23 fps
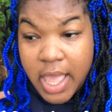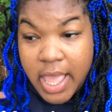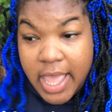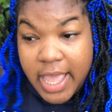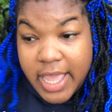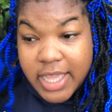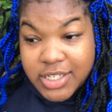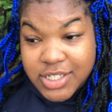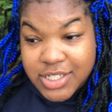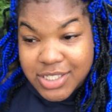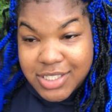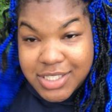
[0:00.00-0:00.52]

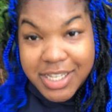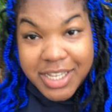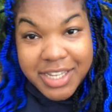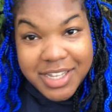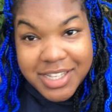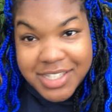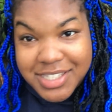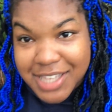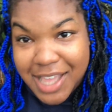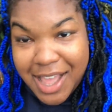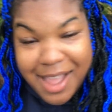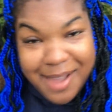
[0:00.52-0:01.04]
And just take
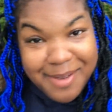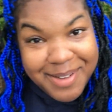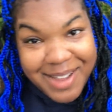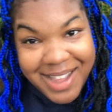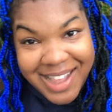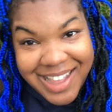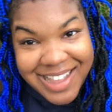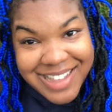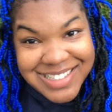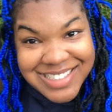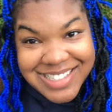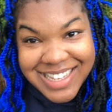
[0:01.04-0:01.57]
your time,
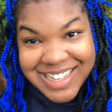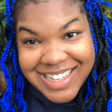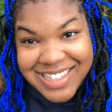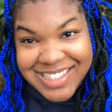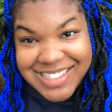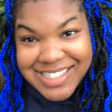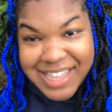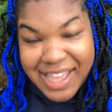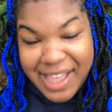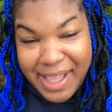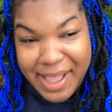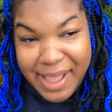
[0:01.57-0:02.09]
guys. Take your
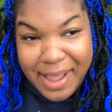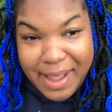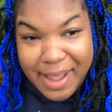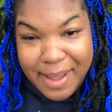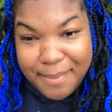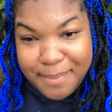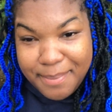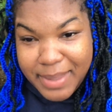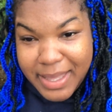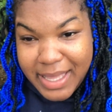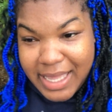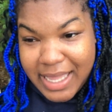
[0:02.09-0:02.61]

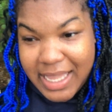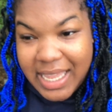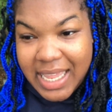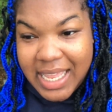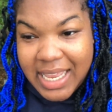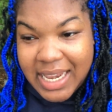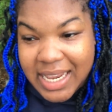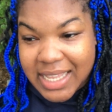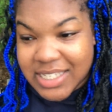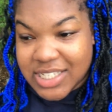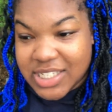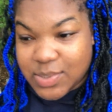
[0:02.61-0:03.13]
time.
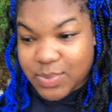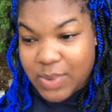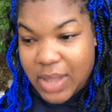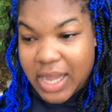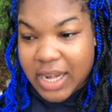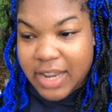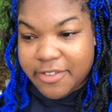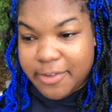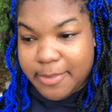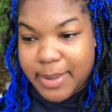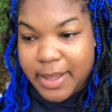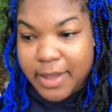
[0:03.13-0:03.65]
And this is what I
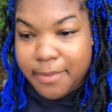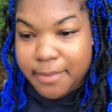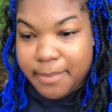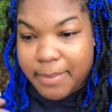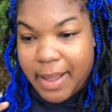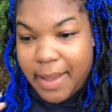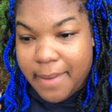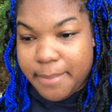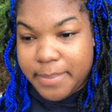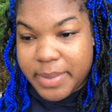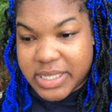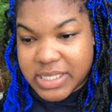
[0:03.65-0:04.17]
love about
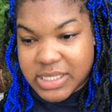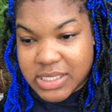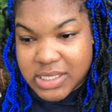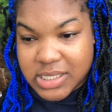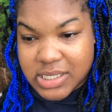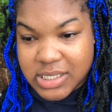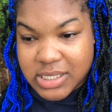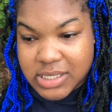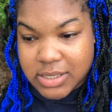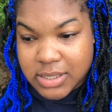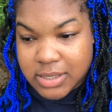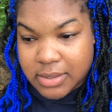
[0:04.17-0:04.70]
my
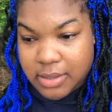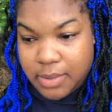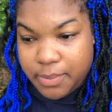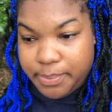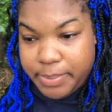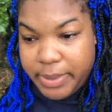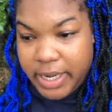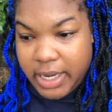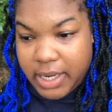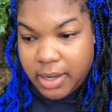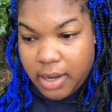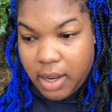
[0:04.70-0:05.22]
business,
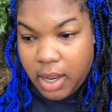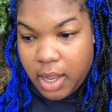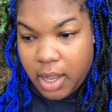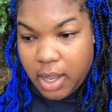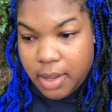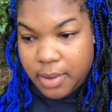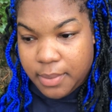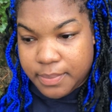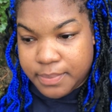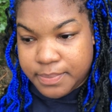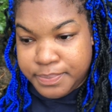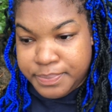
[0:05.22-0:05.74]
being
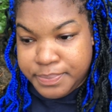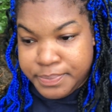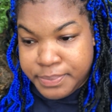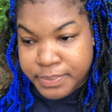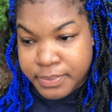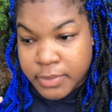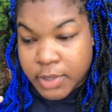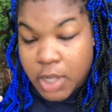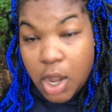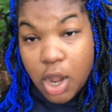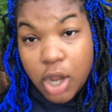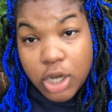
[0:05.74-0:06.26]
an
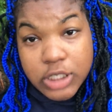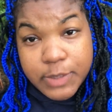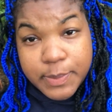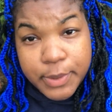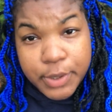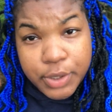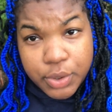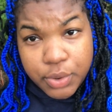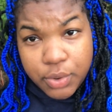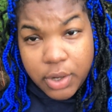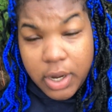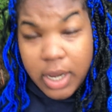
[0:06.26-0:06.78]

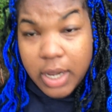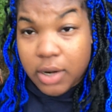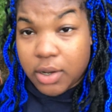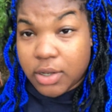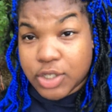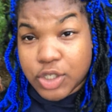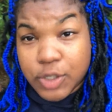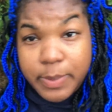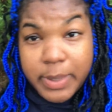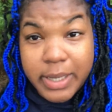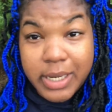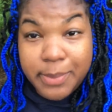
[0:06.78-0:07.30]
entrepreneur and
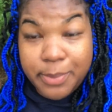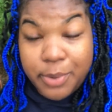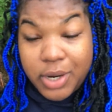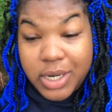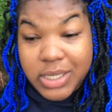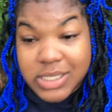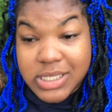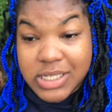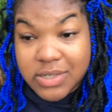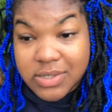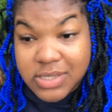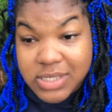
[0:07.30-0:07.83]
also being a part of
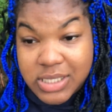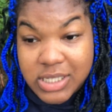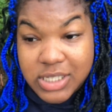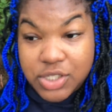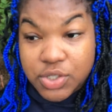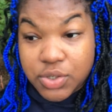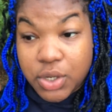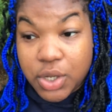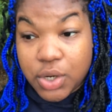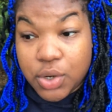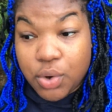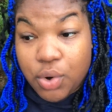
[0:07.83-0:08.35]
TLC, is
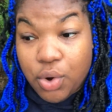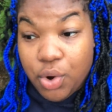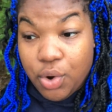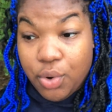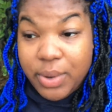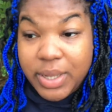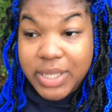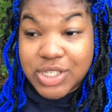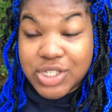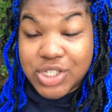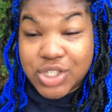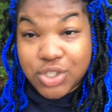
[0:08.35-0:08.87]
you can
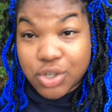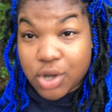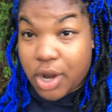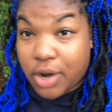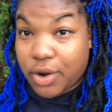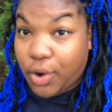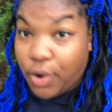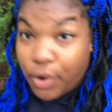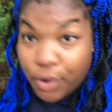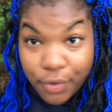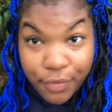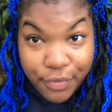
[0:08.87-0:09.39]
always start
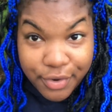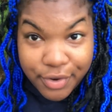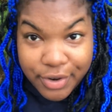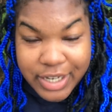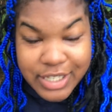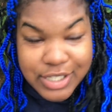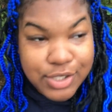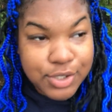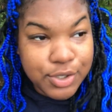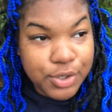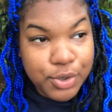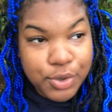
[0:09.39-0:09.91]
over.
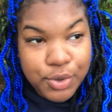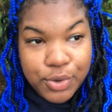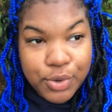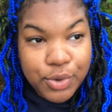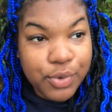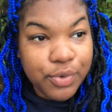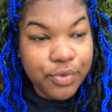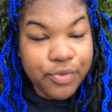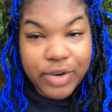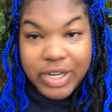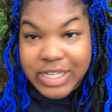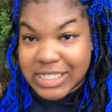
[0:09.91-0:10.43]
It's
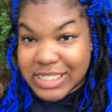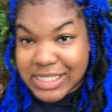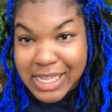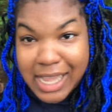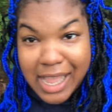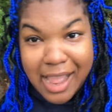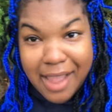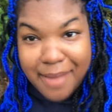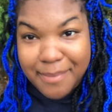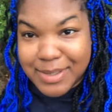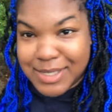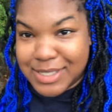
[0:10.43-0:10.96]
no rush
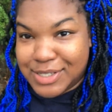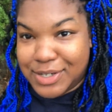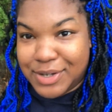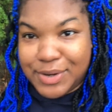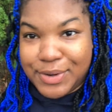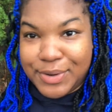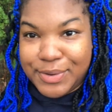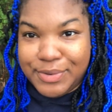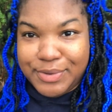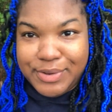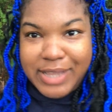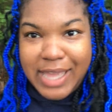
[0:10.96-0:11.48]
time. It's
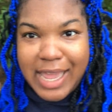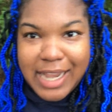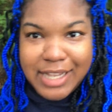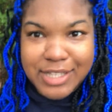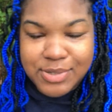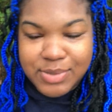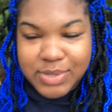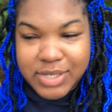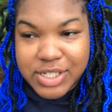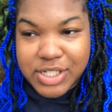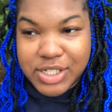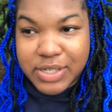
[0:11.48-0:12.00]
no, you gotta
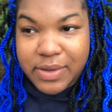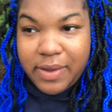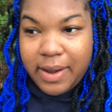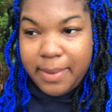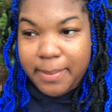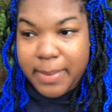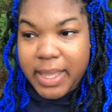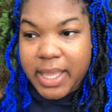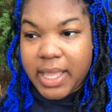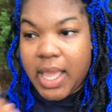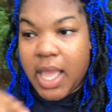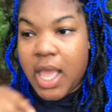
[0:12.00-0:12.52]
do this. You know what I
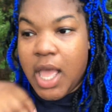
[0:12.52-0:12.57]
mean?